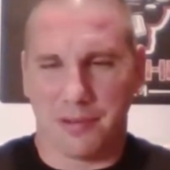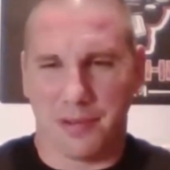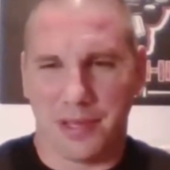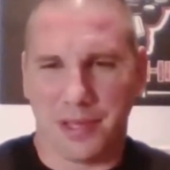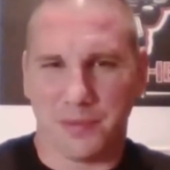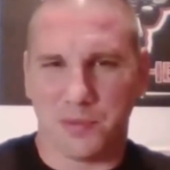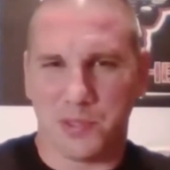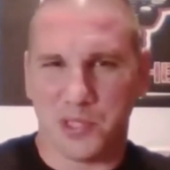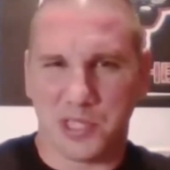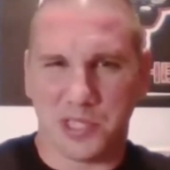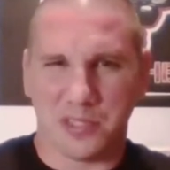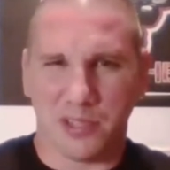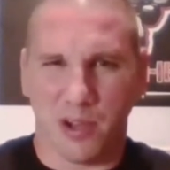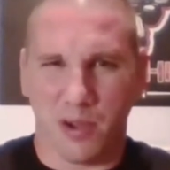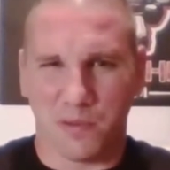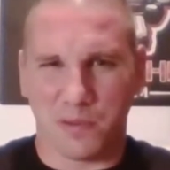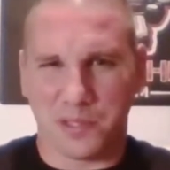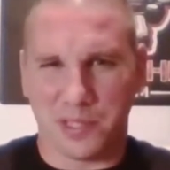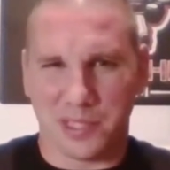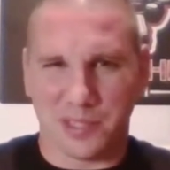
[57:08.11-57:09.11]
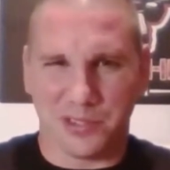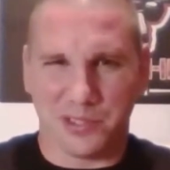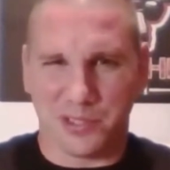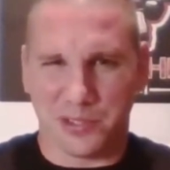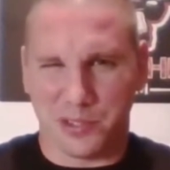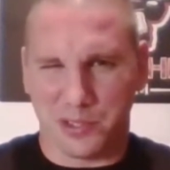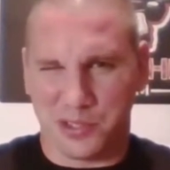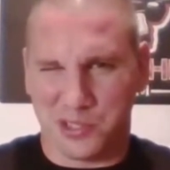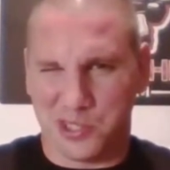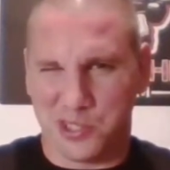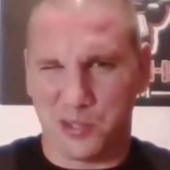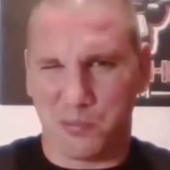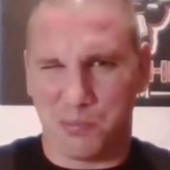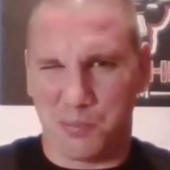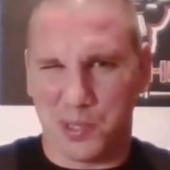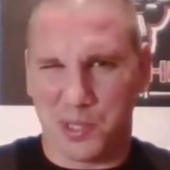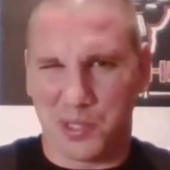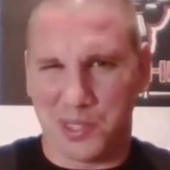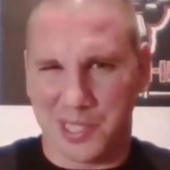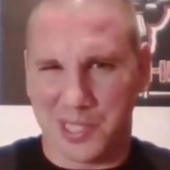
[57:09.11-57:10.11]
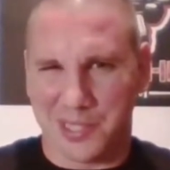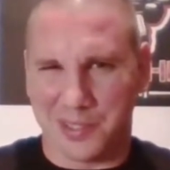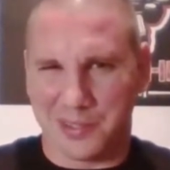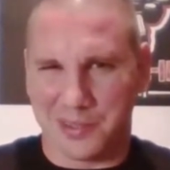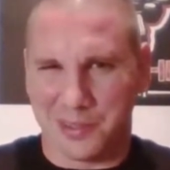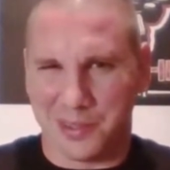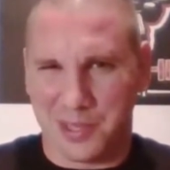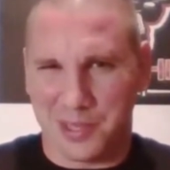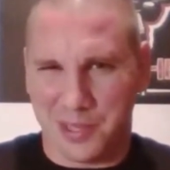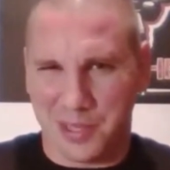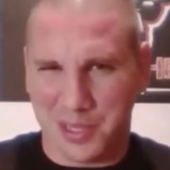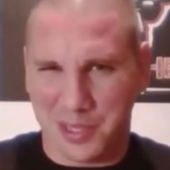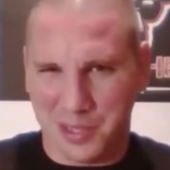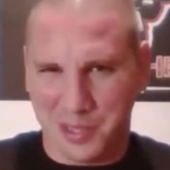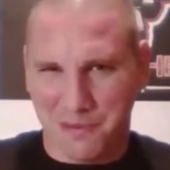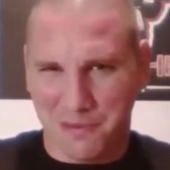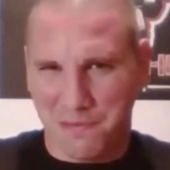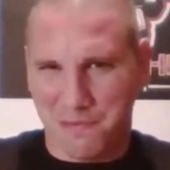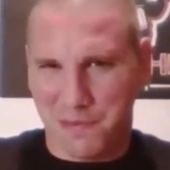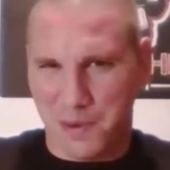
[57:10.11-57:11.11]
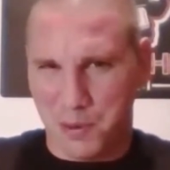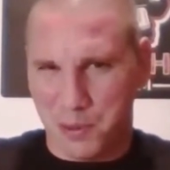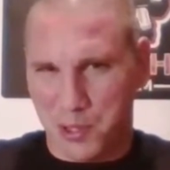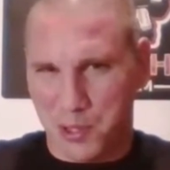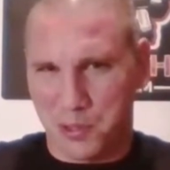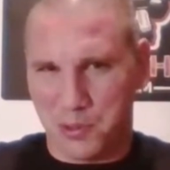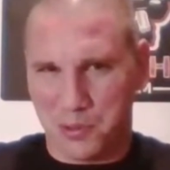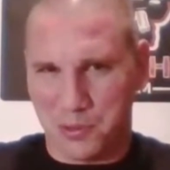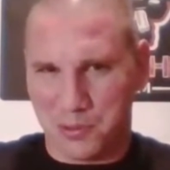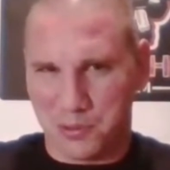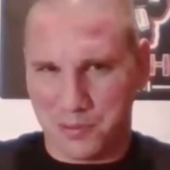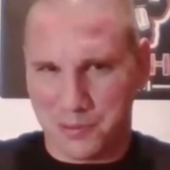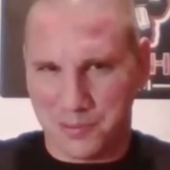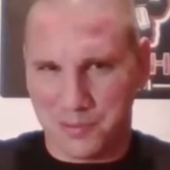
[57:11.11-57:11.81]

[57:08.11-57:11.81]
And if she's all of a sudden, she's still building the photo,